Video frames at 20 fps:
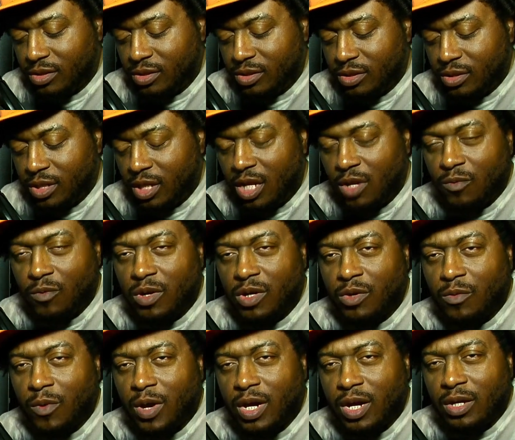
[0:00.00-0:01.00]
And they wonder
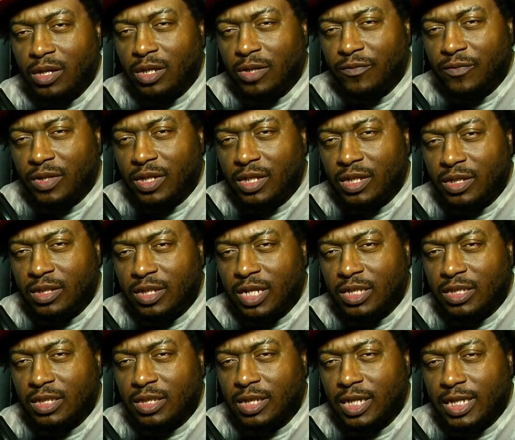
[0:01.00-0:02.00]
why they're living in a
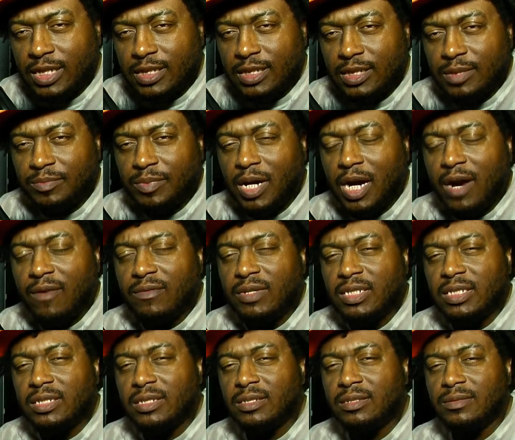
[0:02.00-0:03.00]
desolation and poverty,
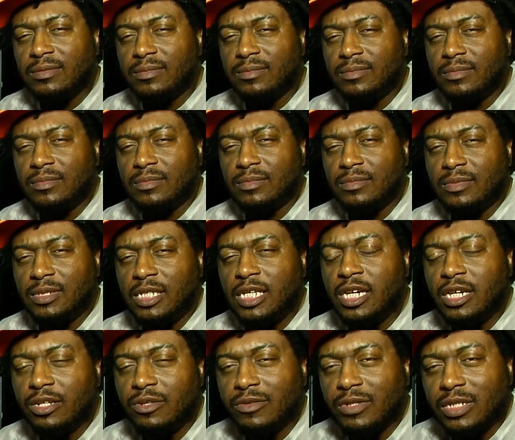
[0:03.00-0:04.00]

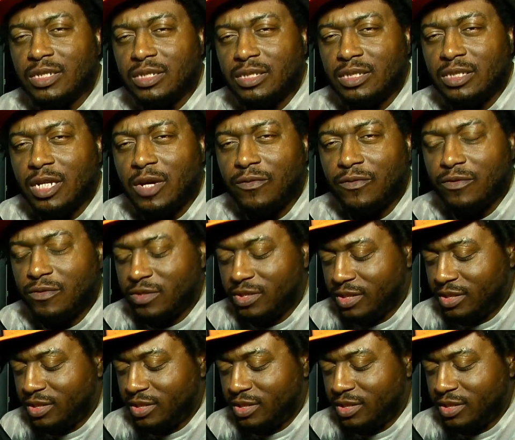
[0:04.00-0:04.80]
ignorance, suffering.